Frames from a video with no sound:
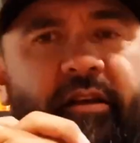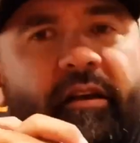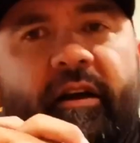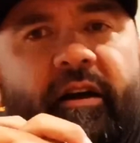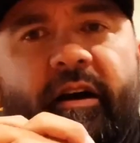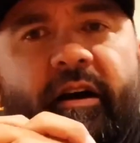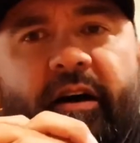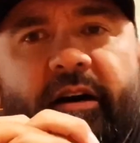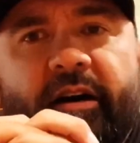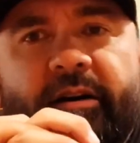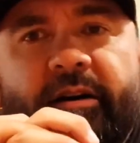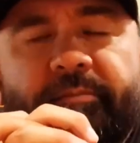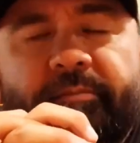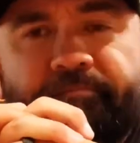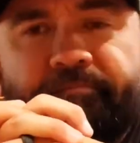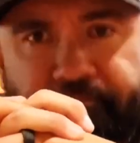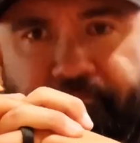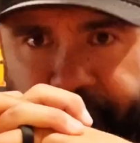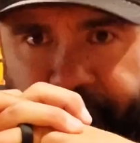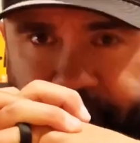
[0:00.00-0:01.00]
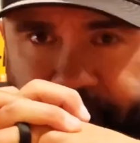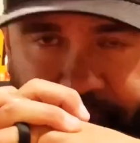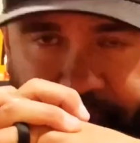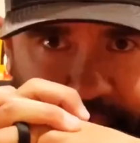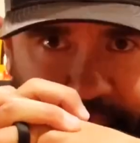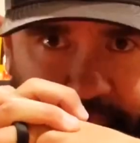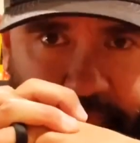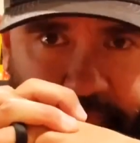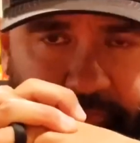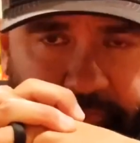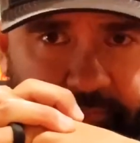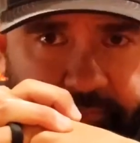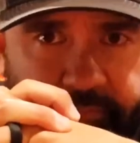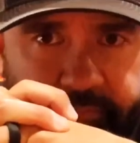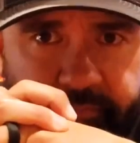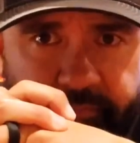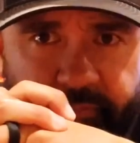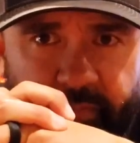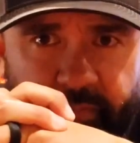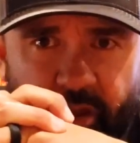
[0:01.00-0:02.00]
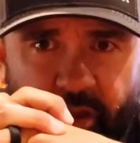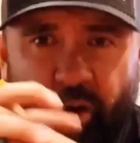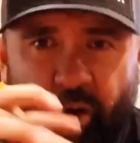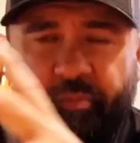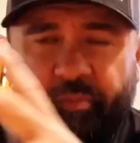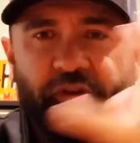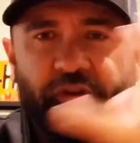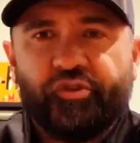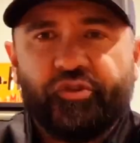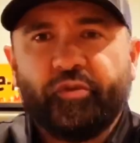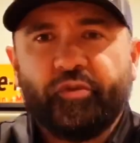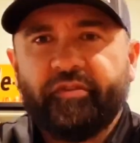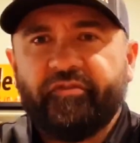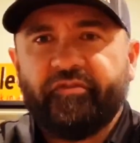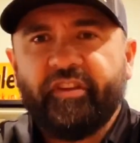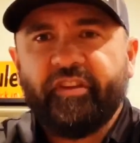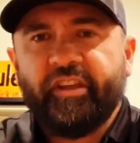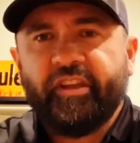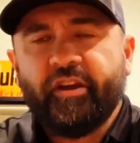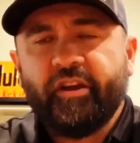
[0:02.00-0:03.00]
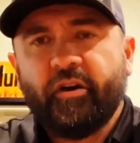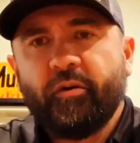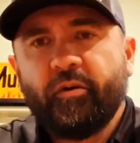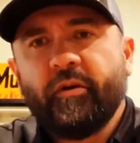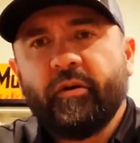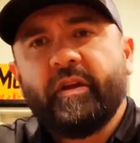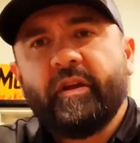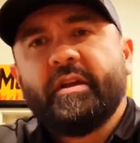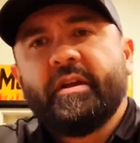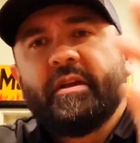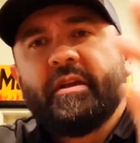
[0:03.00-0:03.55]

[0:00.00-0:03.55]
Hope you enjoyed the video.